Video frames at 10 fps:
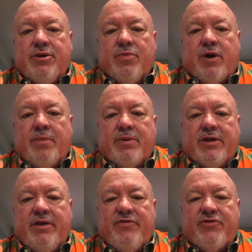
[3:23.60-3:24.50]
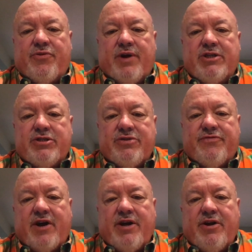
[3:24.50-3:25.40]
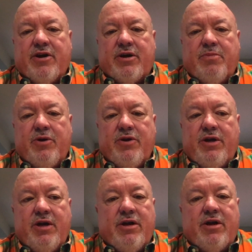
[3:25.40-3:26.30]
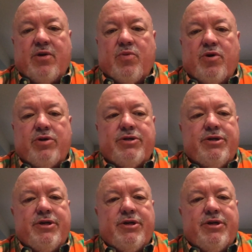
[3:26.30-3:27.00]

what I believe is a racial divide in our community and in our world,